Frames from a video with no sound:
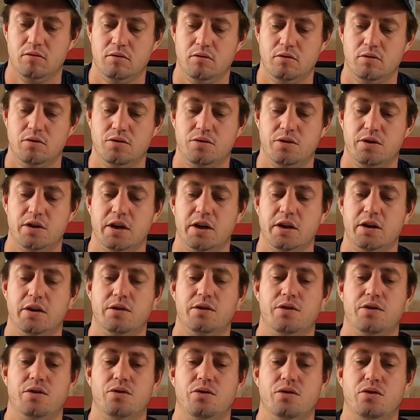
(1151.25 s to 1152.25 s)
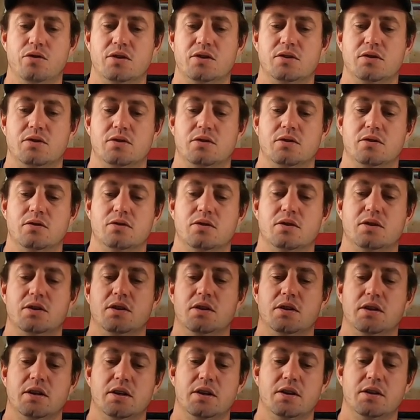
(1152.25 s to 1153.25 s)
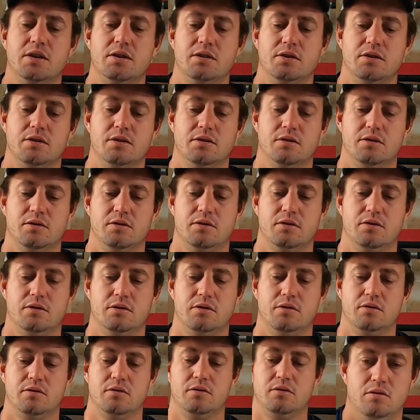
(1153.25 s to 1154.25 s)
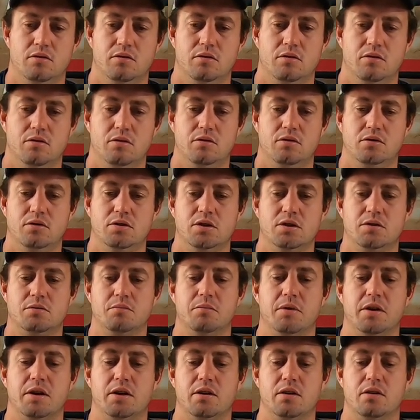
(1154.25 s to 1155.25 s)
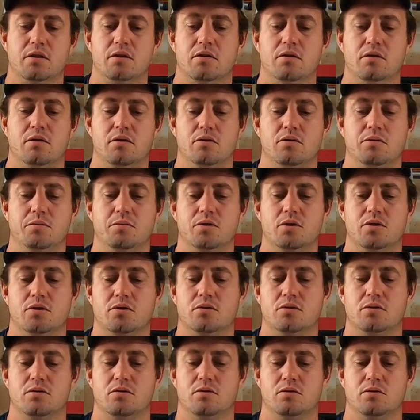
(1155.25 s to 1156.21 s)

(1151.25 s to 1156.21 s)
and you thread it through your, your sinker and you just make a little loop knot